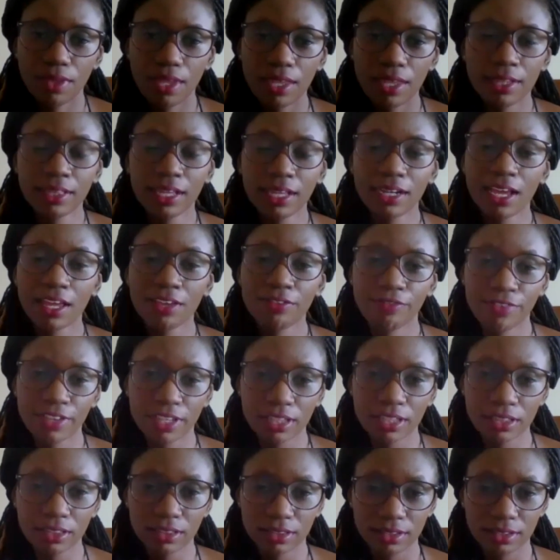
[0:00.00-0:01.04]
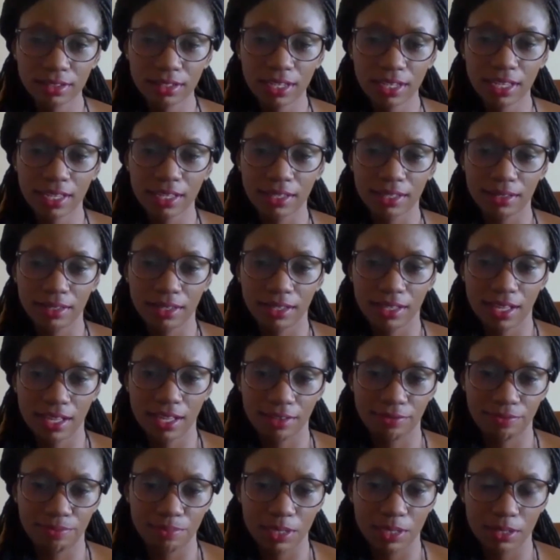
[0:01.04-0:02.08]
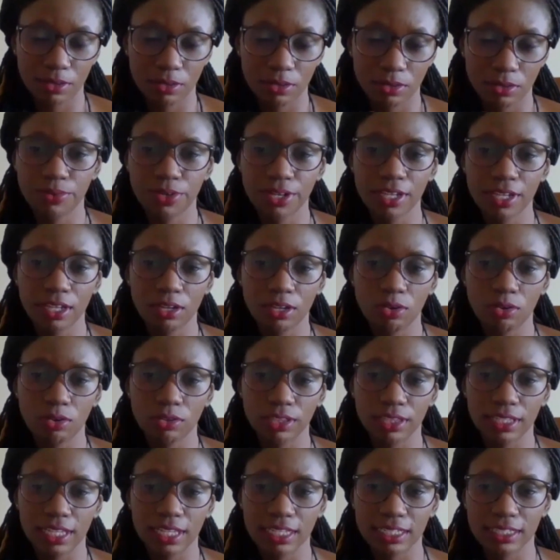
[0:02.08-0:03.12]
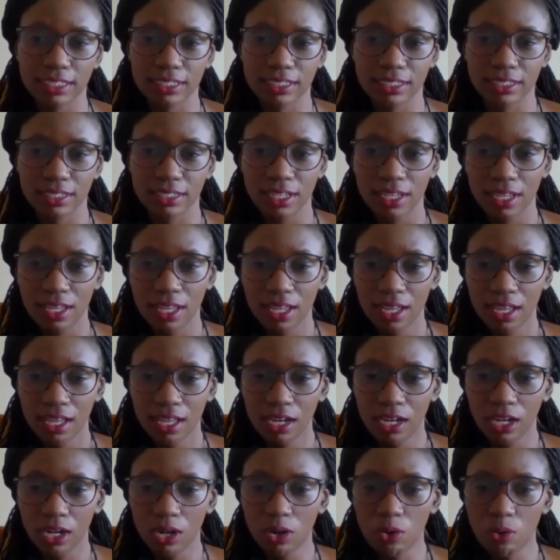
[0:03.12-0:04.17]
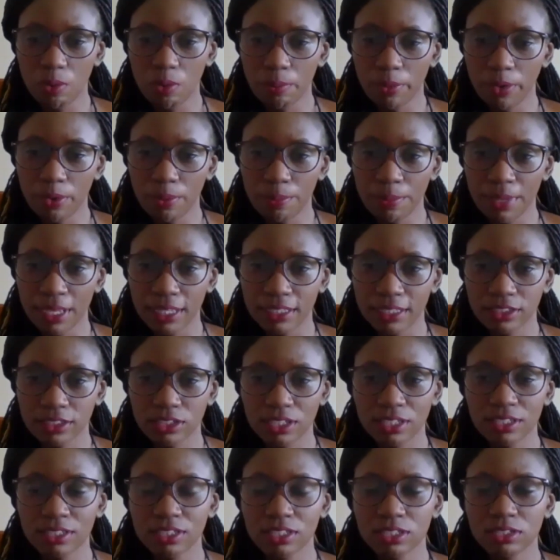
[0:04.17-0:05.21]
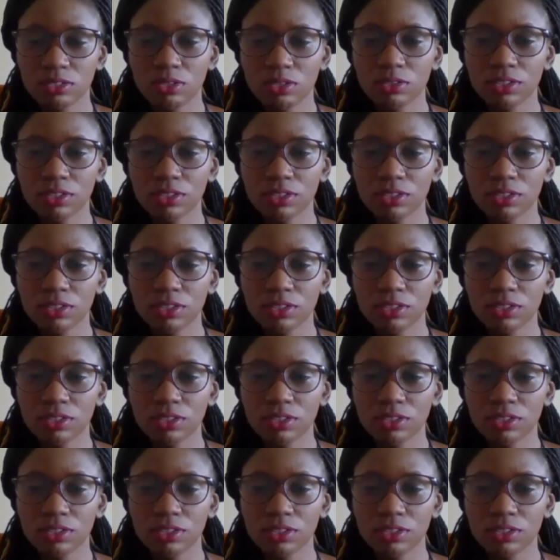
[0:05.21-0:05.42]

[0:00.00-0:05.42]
I feel have been constantly bringing on that low moment.